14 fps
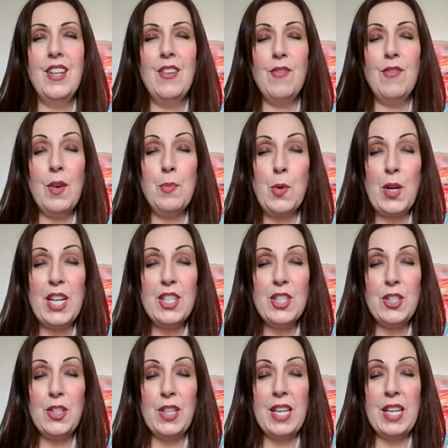
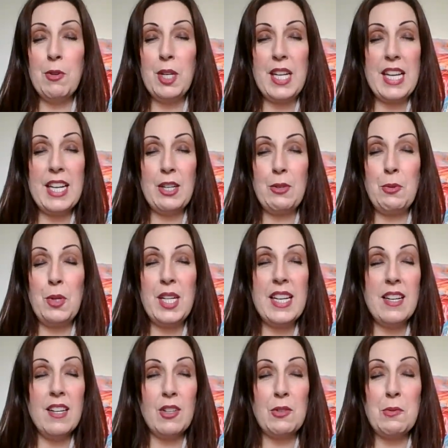vibrationally. We're here, we're here,